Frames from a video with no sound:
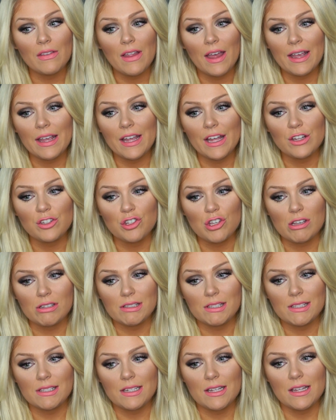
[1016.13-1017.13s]
Like, it
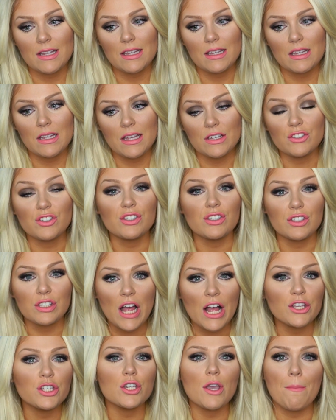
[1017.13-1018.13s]
just is
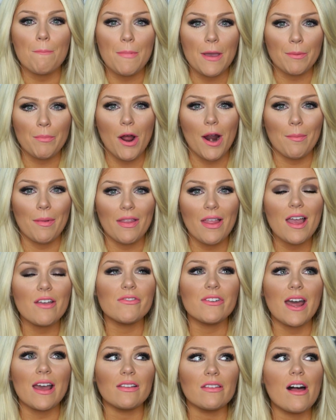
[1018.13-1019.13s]
such a big part of my
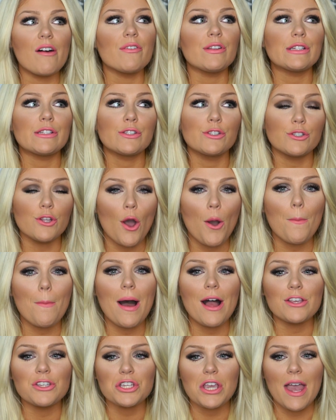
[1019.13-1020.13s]
life, and I love it so
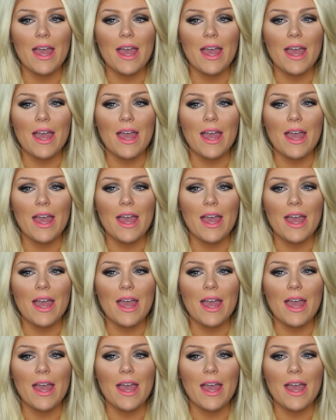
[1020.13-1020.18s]
much,